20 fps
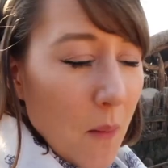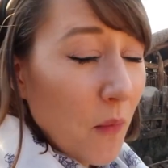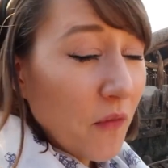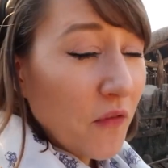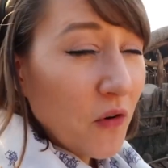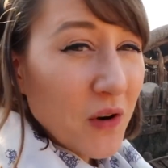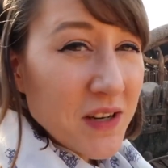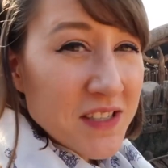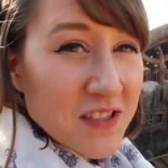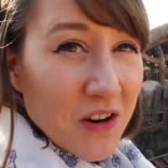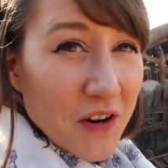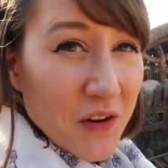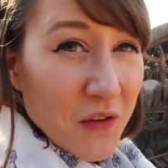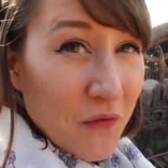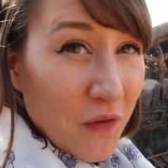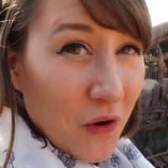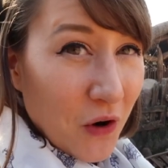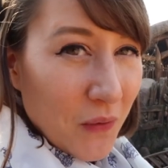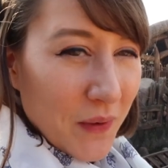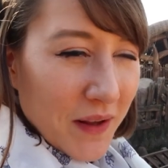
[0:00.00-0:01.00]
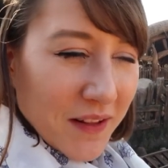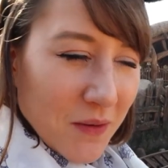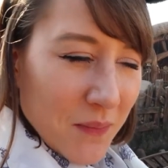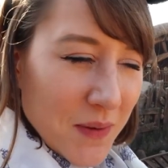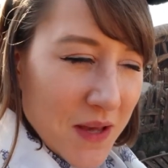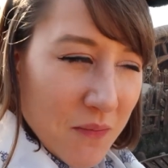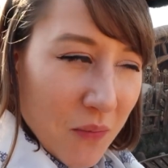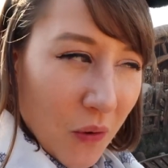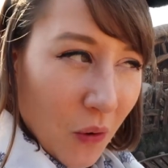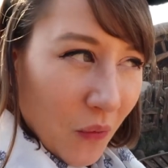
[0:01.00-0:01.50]
Before I started following the
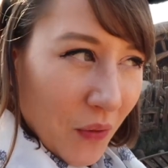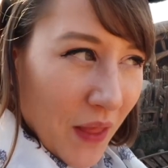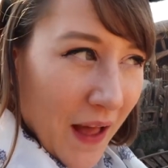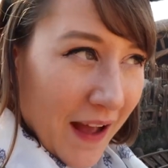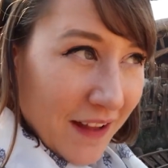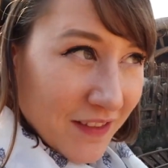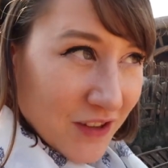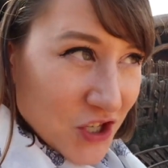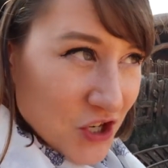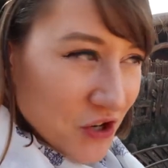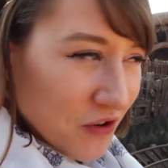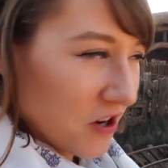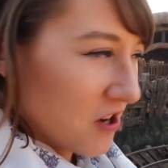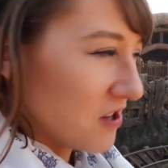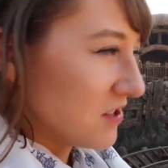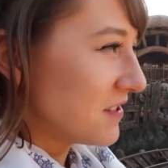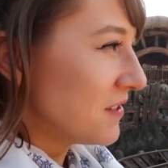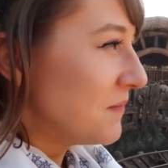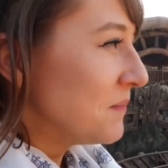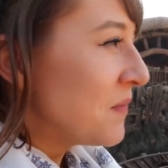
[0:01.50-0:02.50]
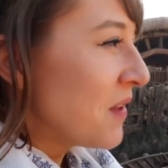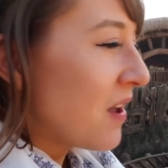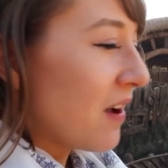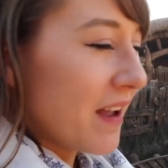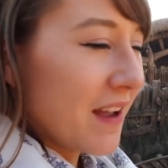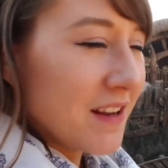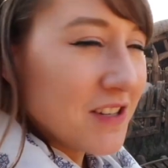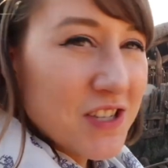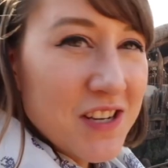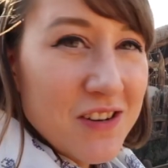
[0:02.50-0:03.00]
people that had the churros,
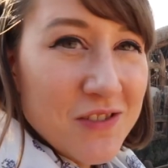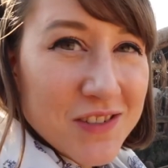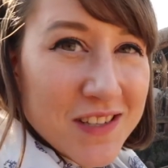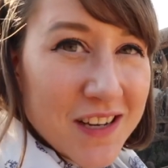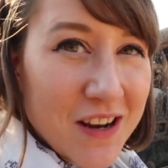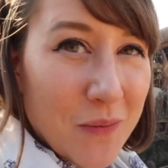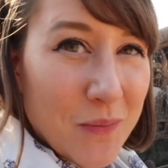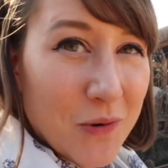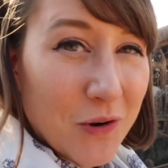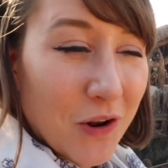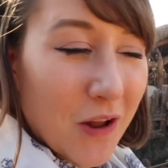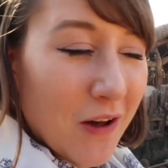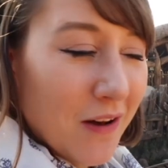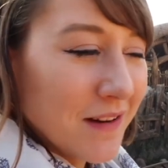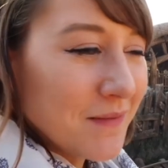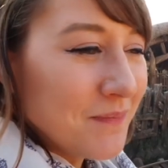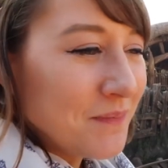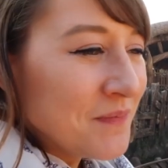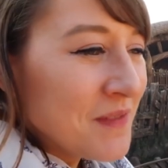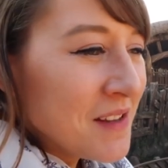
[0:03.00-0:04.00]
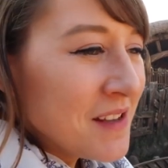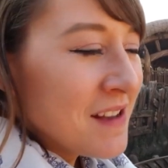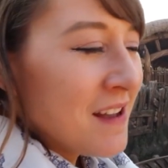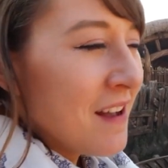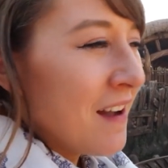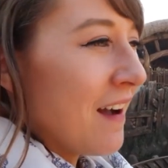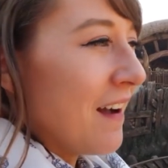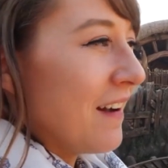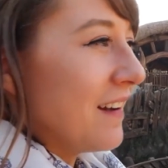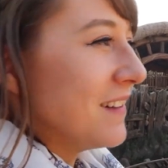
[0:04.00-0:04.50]
I actually looked it up online
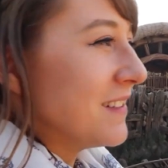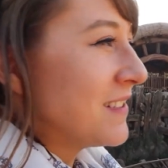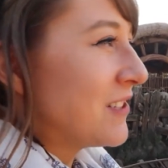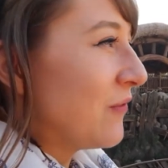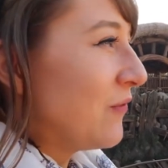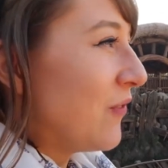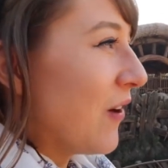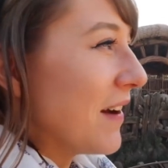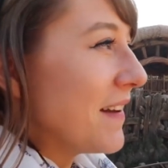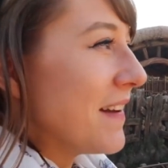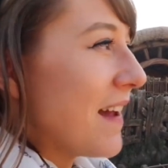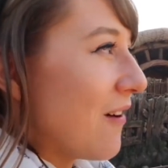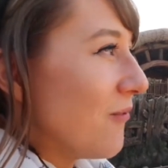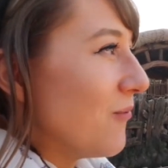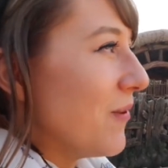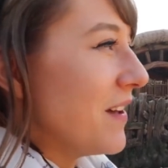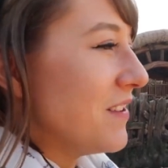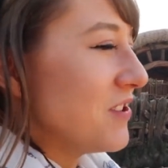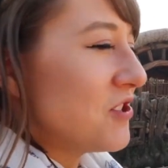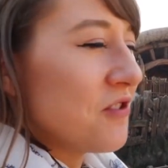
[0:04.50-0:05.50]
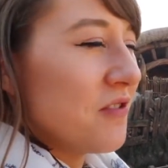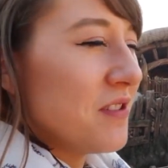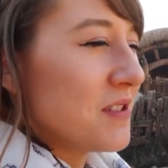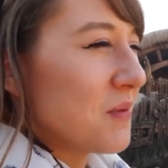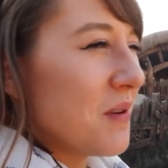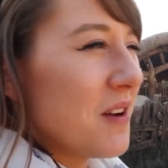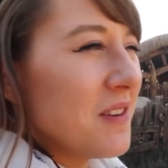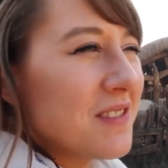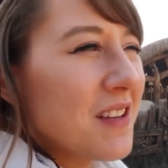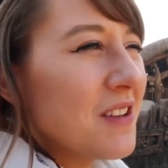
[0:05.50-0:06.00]
to find out where the
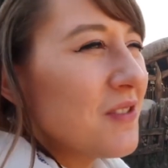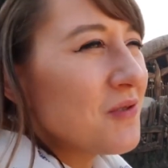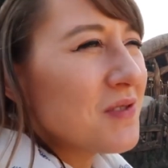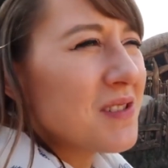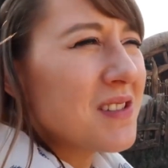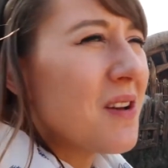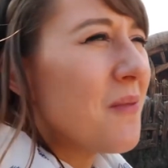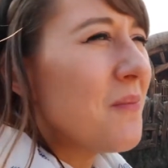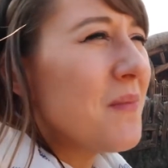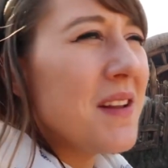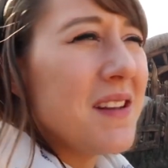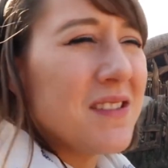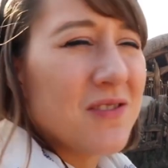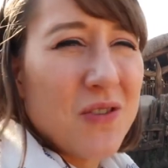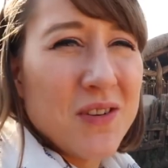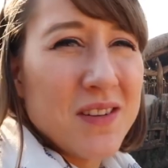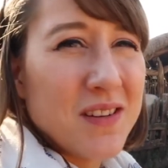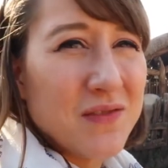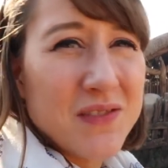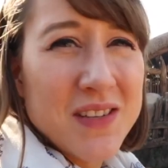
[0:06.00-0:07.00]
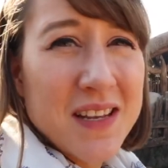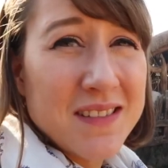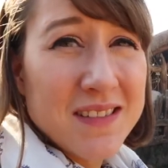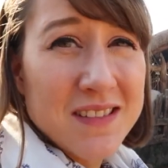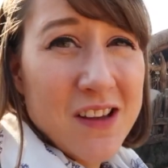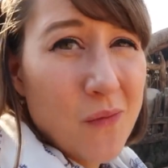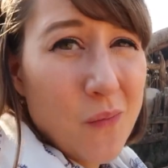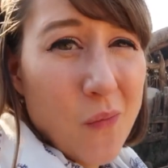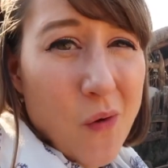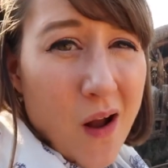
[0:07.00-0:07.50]
churros were, because I thought somebody's got to have said
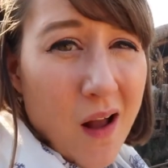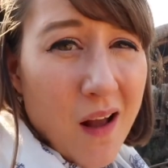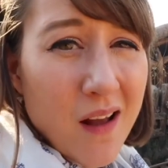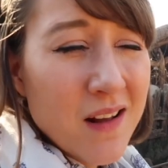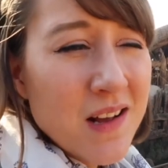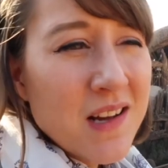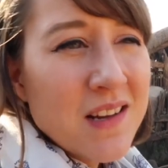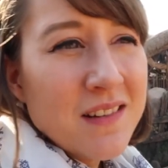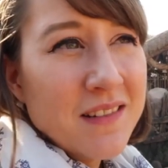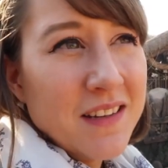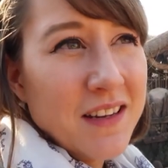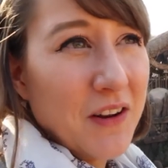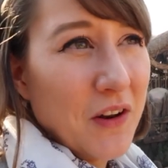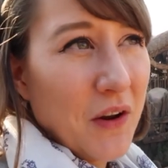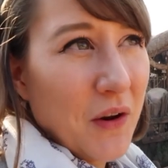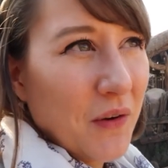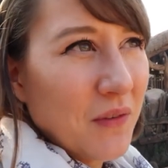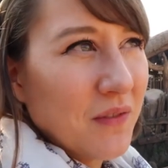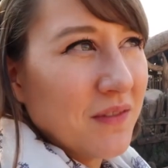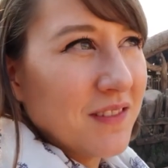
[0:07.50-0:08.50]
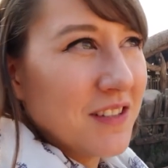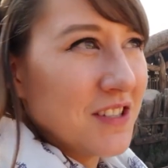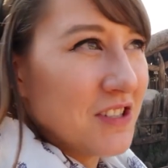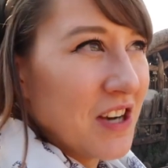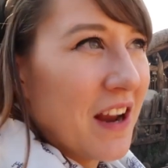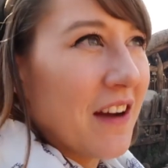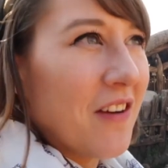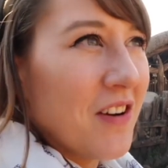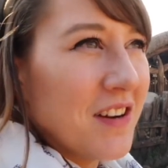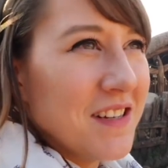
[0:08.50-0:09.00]
somewhere, you know, the
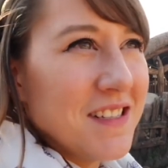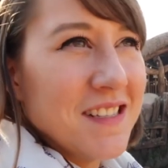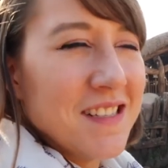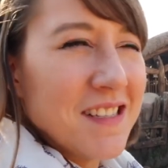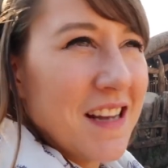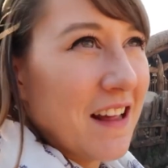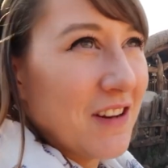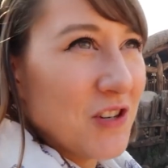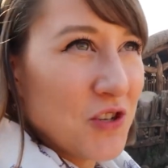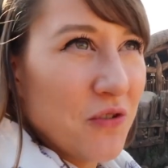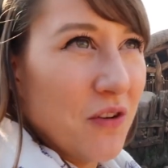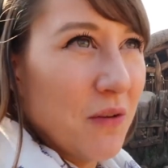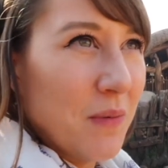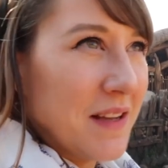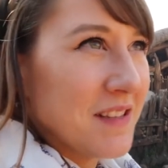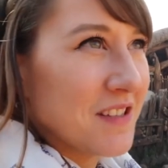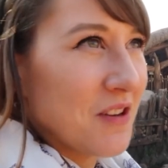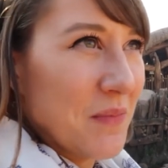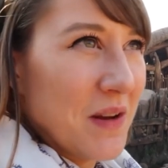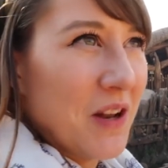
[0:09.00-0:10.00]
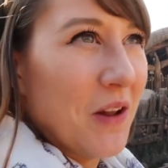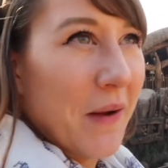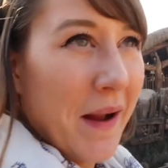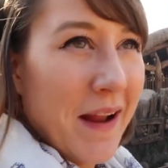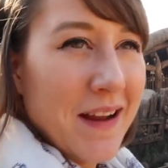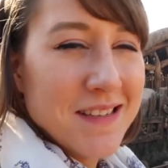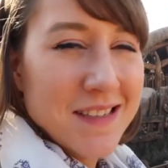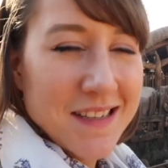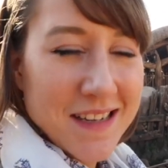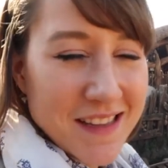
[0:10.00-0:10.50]
Shanghai Disneyland churro place could be
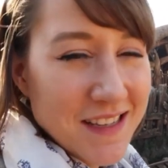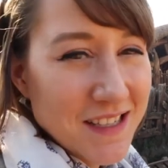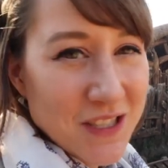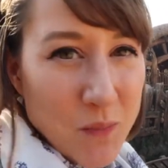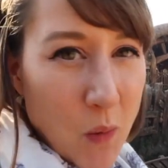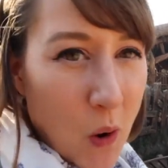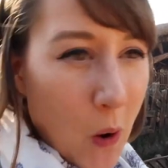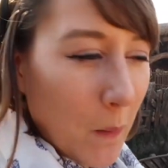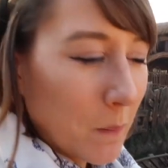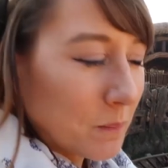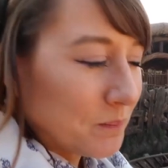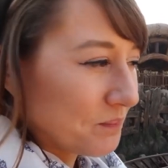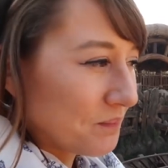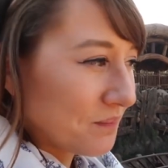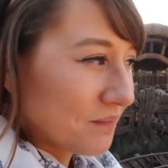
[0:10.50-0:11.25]
located at this spot.